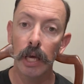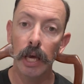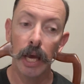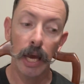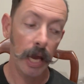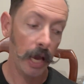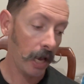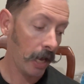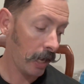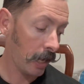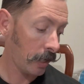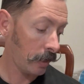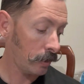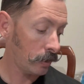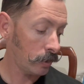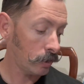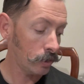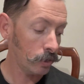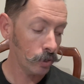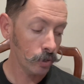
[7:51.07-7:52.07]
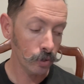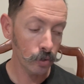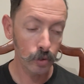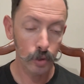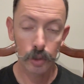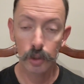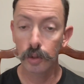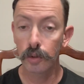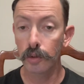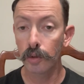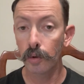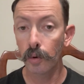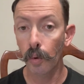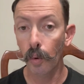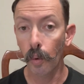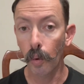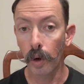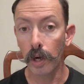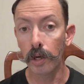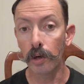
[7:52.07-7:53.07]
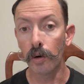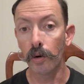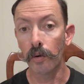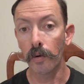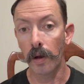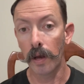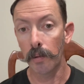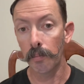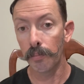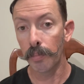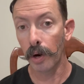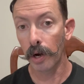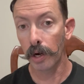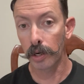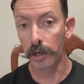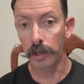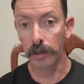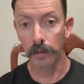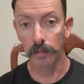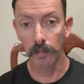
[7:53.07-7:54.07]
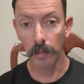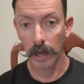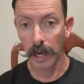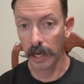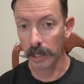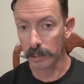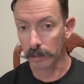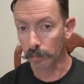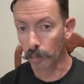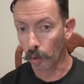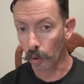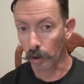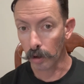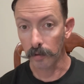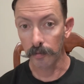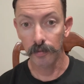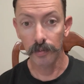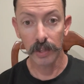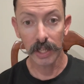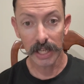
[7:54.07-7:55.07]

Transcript: and use oil and butter as more of